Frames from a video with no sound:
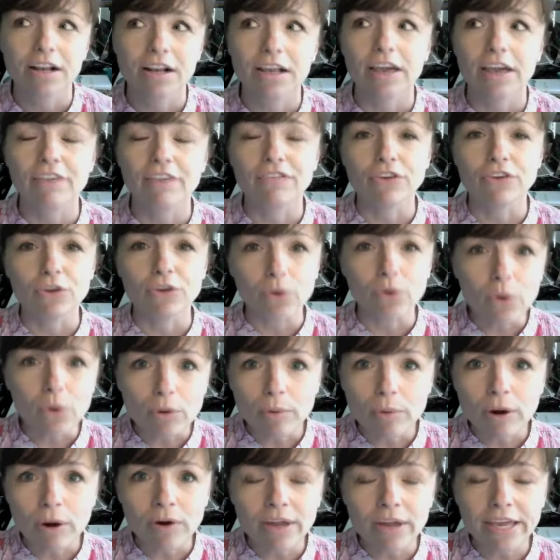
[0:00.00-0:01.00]
If you're
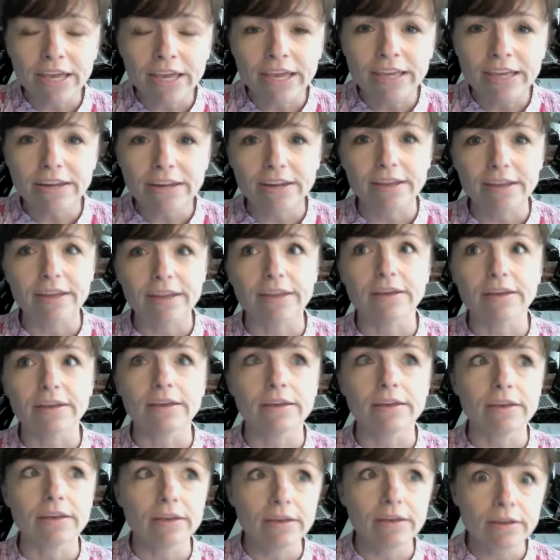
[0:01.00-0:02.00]
wearing it and
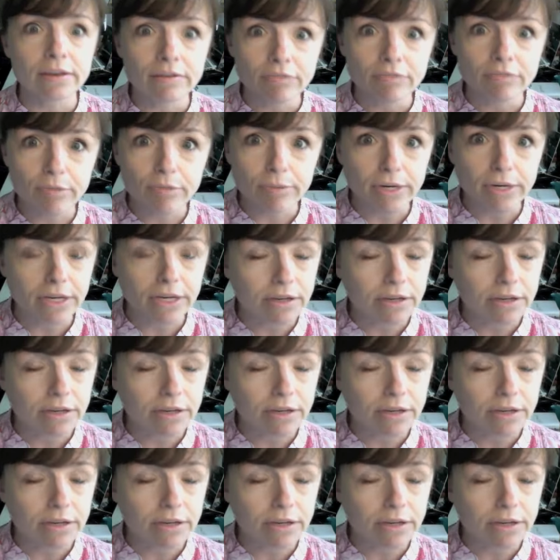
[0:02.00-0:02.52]
everybody